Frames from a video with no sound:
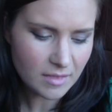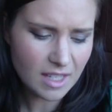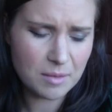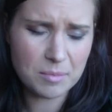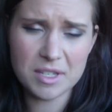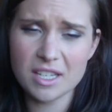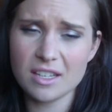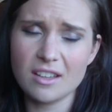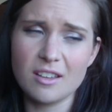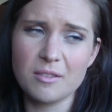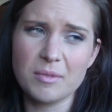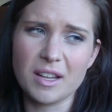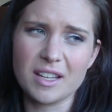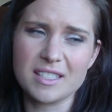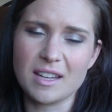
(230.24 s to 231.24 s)
In particular,
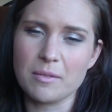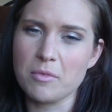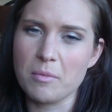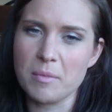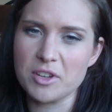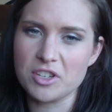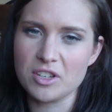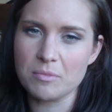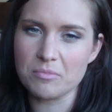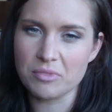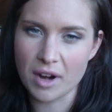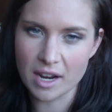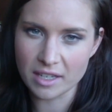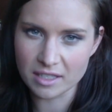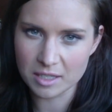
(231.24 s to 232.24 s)
uh, like I said, I'm not mentioning
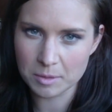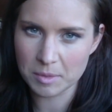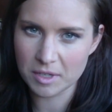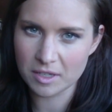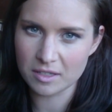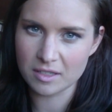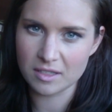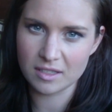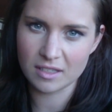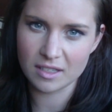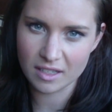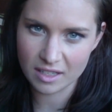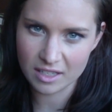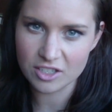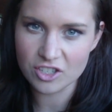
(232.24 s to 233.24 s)
brands because
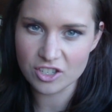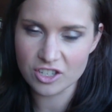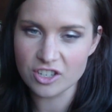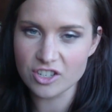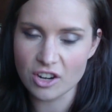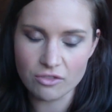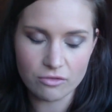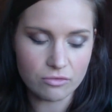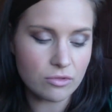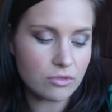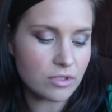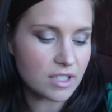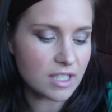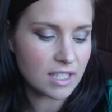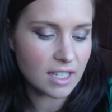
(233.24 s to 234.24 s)
it's just a general rule
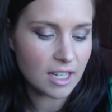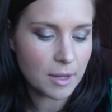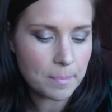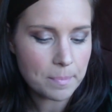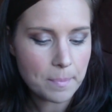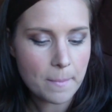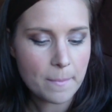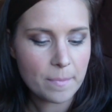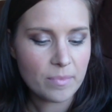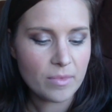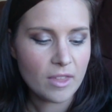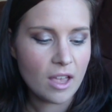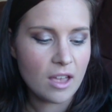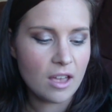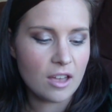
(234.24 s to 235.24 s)
concealer.
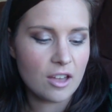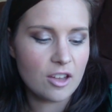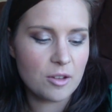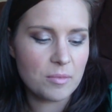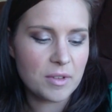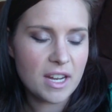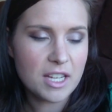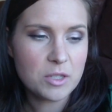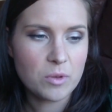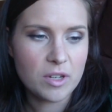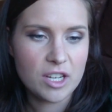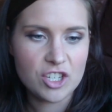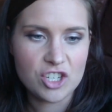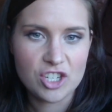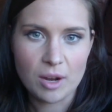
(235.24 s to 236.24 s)
Um, the next
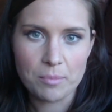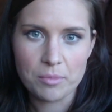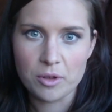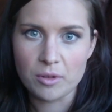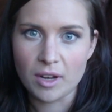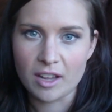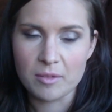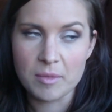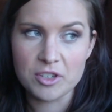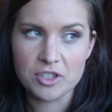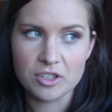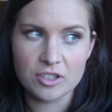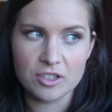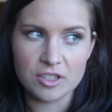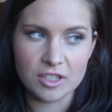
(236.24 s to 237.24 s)
one is shampoo. Like I
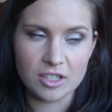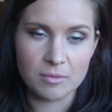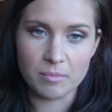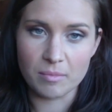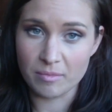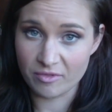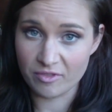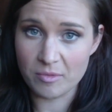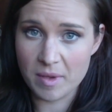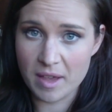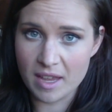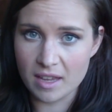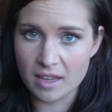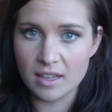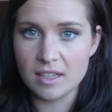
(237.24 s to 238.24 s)
mentioned, for
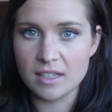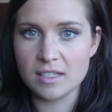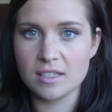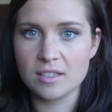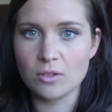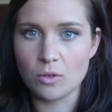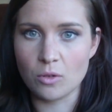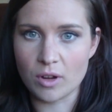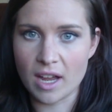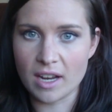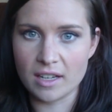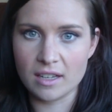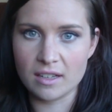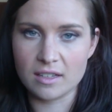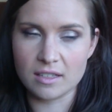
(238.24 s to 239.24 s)
me it's
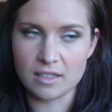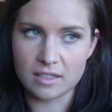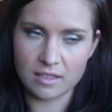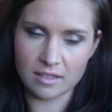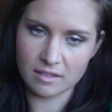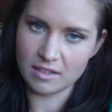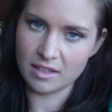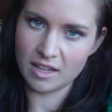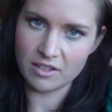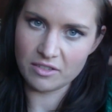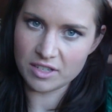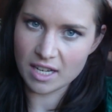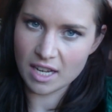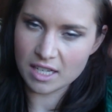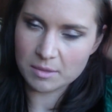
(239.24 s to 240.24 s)
organic because it
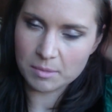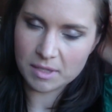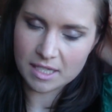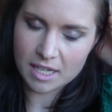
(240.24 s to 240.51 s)
irritates my